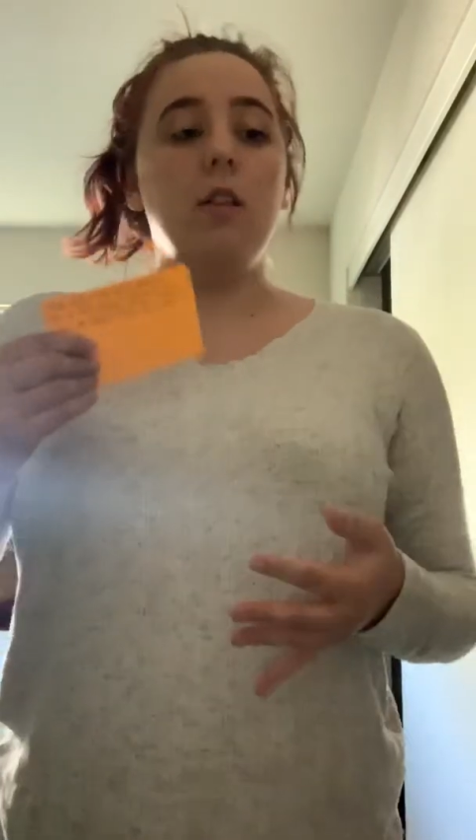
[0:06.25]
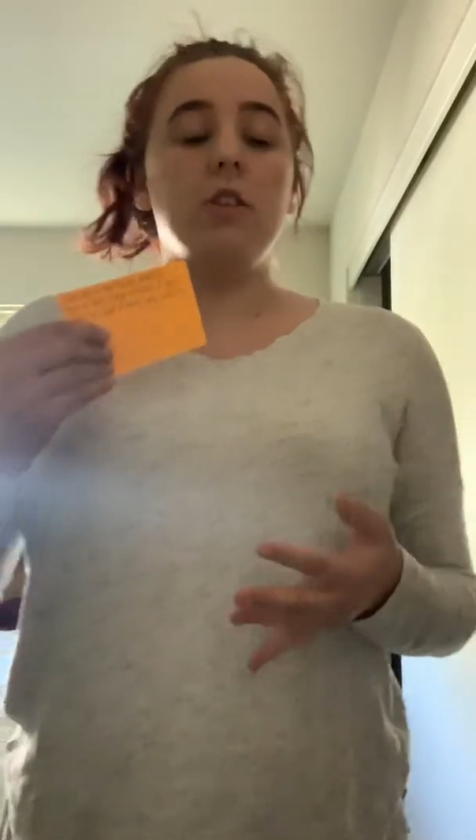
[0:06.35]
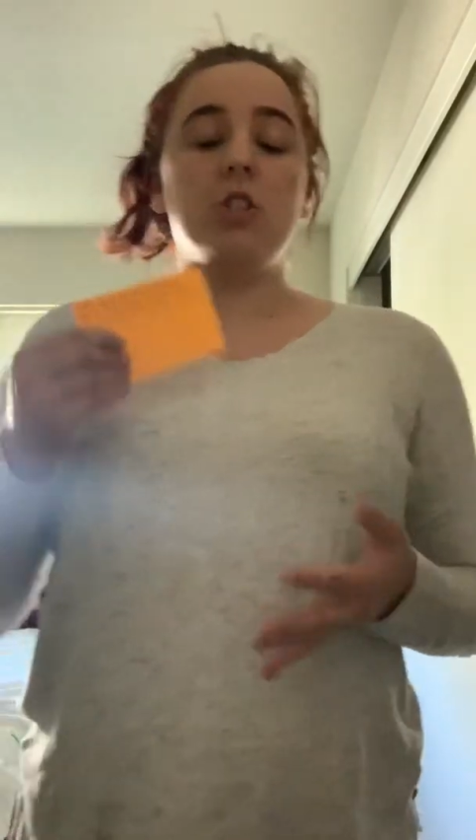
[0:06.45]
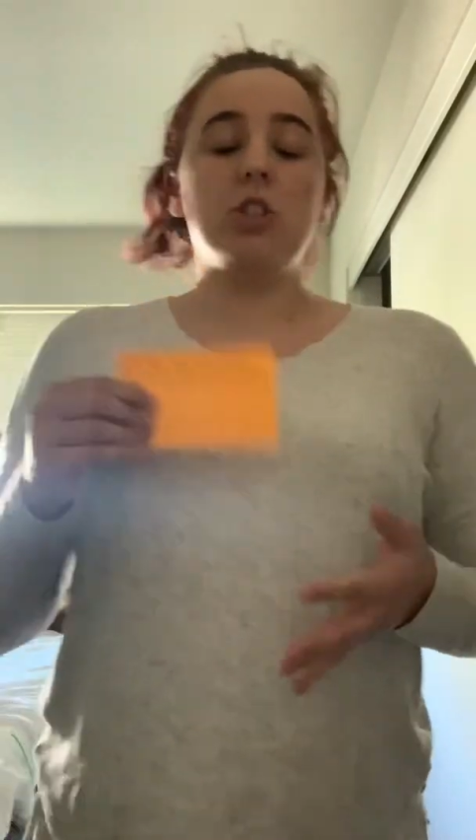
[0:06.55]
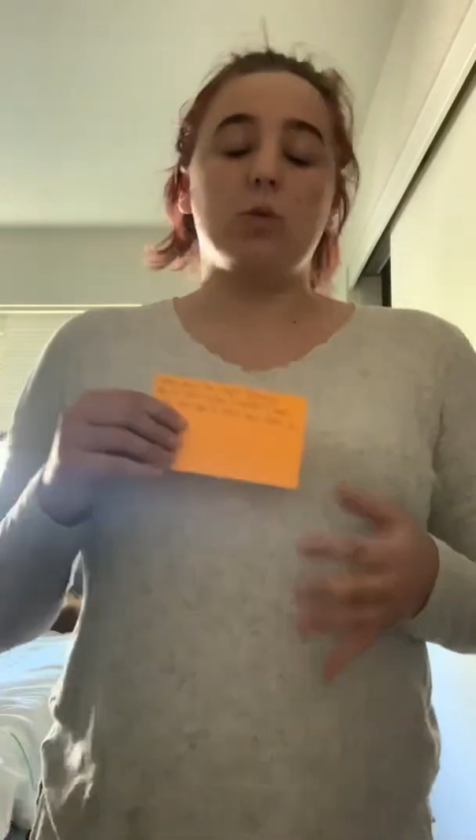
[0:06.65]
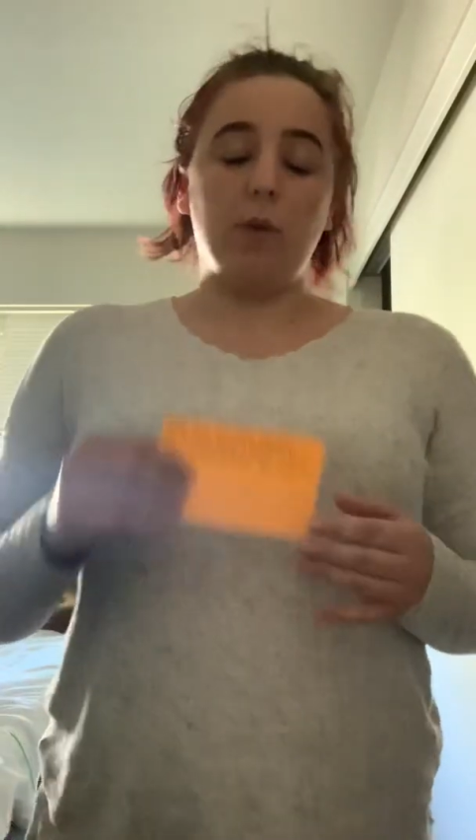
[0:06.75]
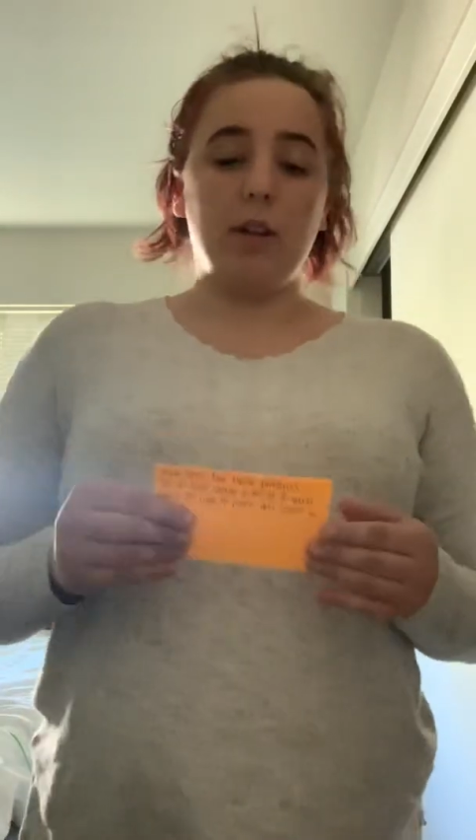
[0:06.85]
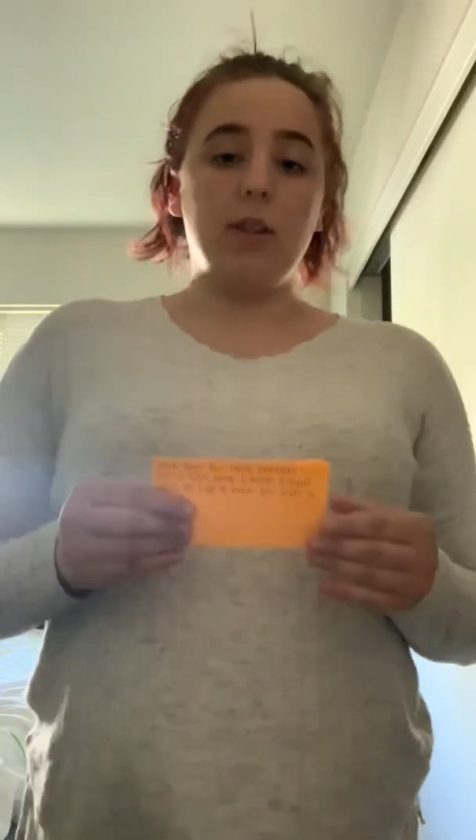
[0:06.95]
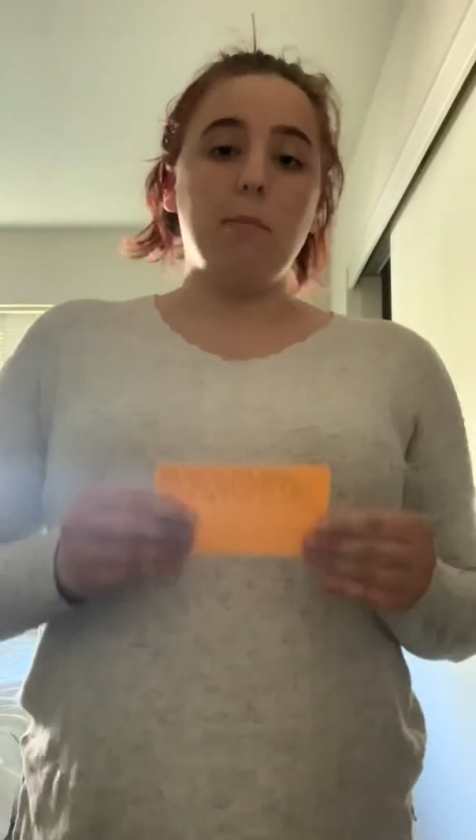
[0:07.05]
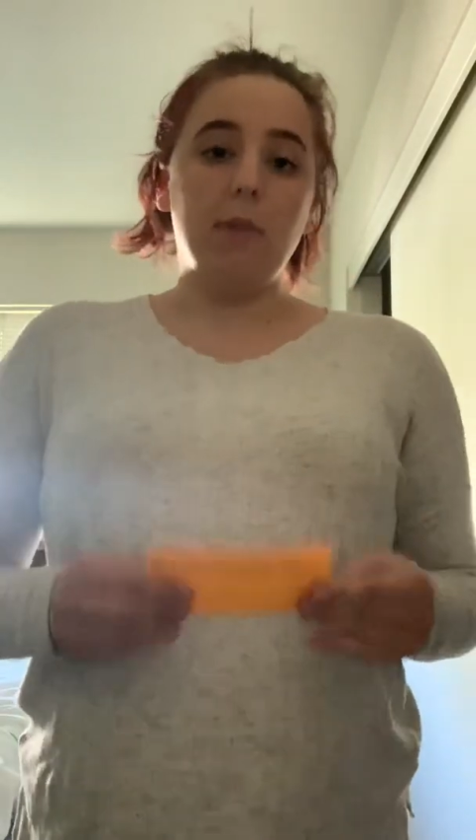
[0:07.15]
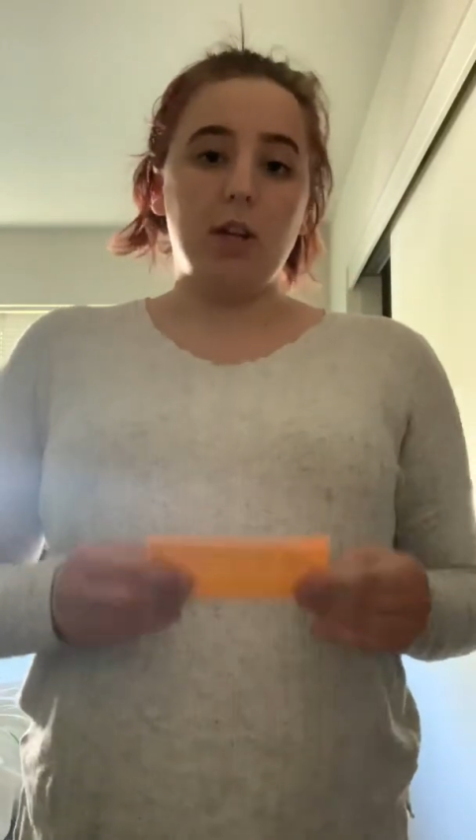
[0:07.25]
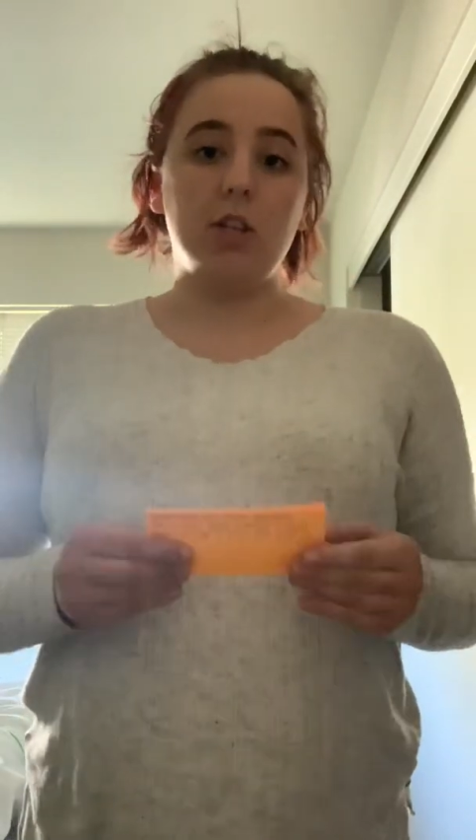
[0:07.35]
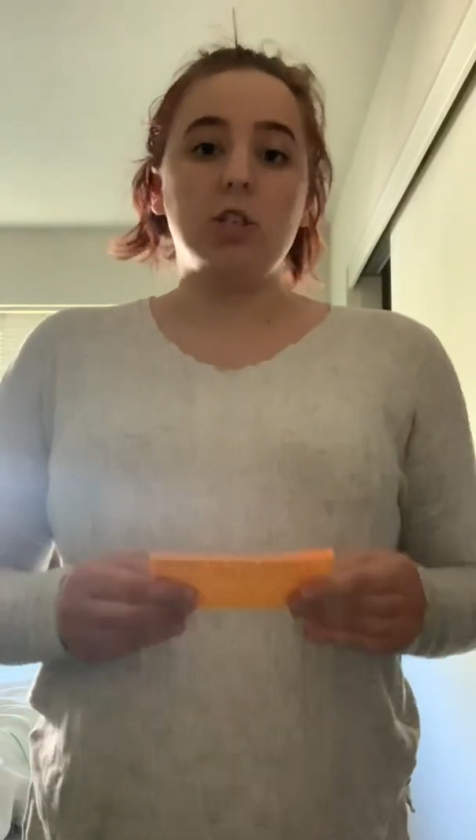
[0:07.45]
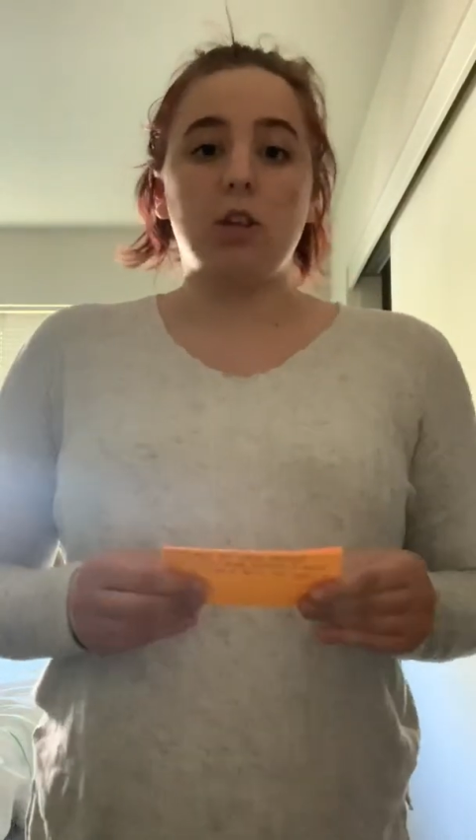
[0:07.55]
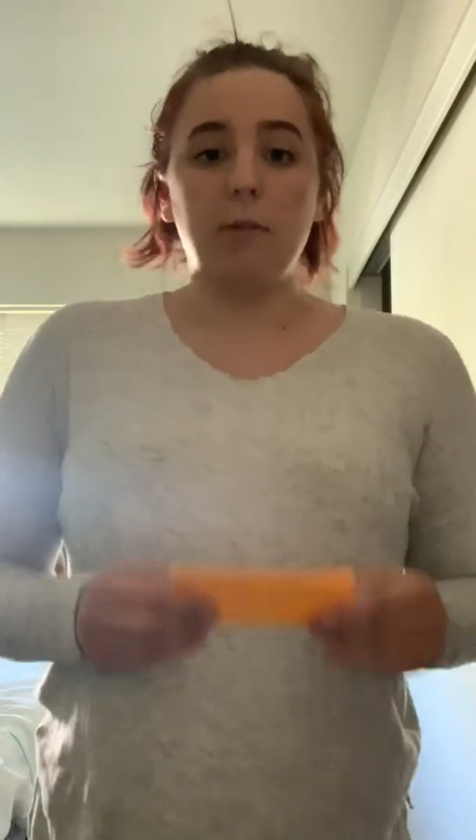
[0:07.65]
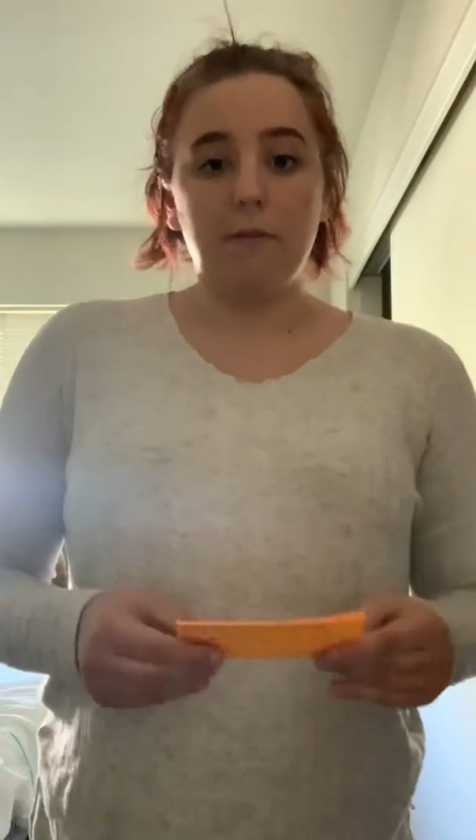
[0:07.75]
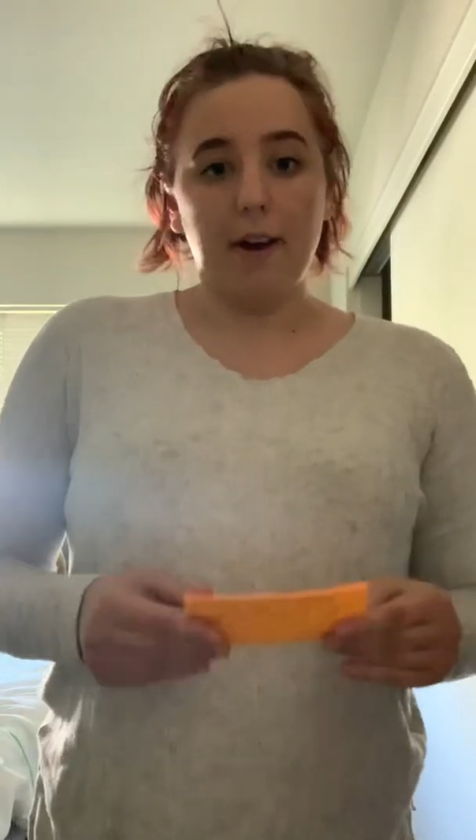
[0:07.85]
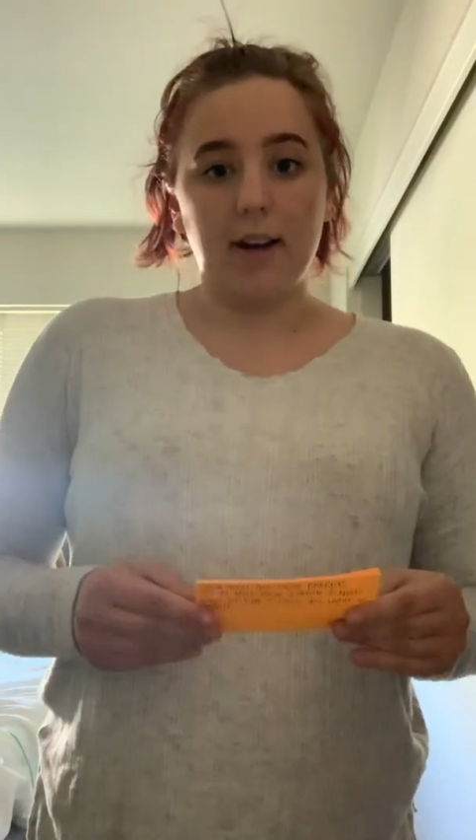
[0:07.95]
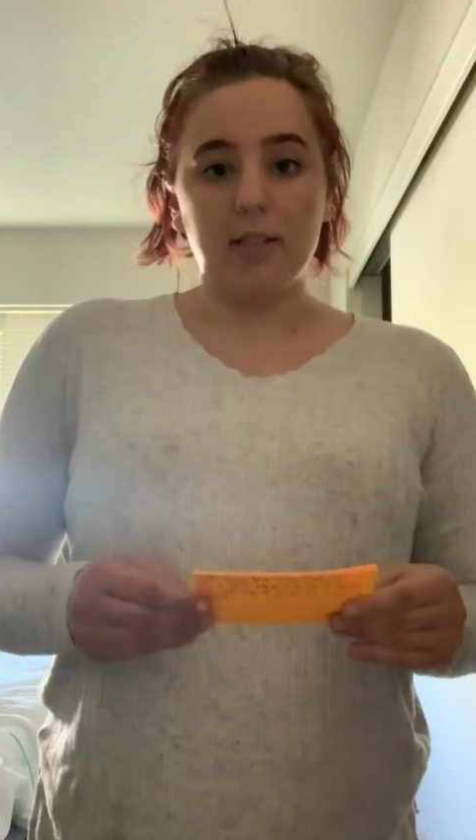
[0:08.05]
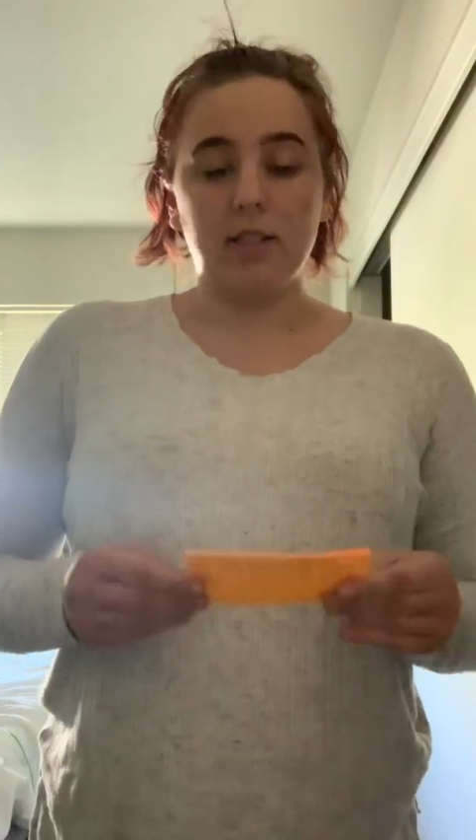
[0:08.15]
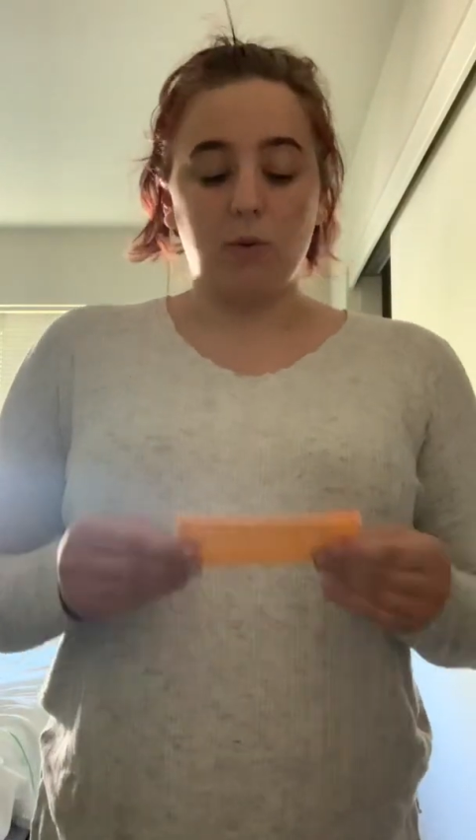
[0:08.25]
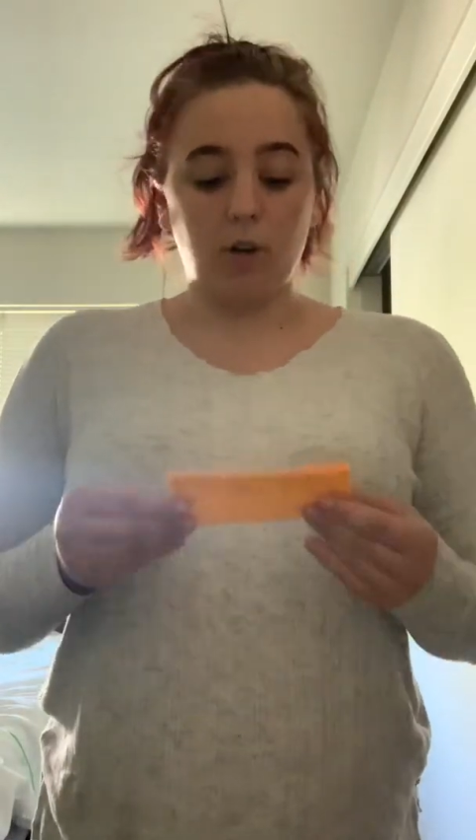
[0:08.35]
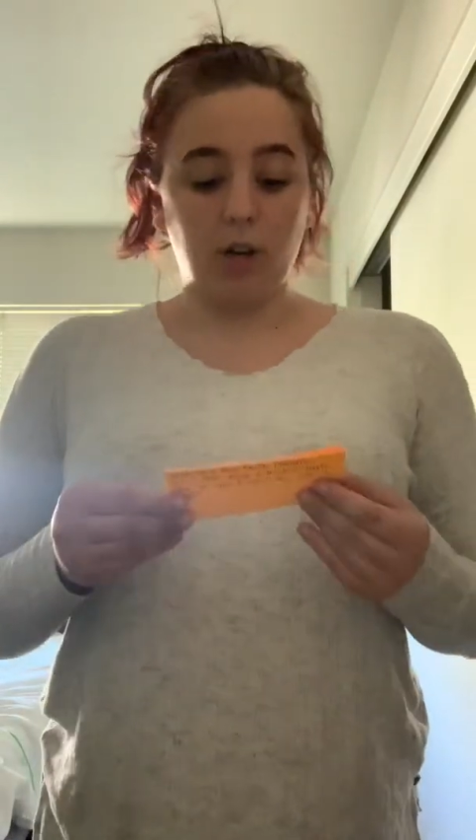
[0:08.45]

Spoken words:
This is just one of the many disturbing facts that we're